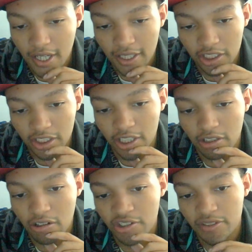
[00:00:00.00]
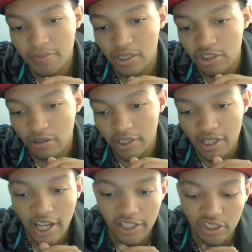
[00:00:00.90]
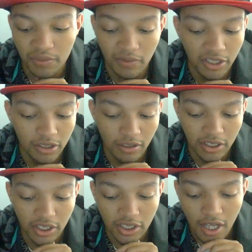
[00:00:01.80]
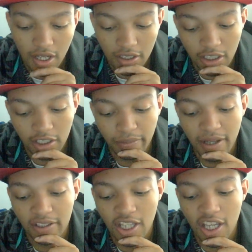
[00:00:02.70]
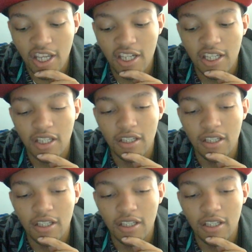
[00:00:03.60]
that's, I told you, it's the big joke of the night is human resources. Talked about Kane back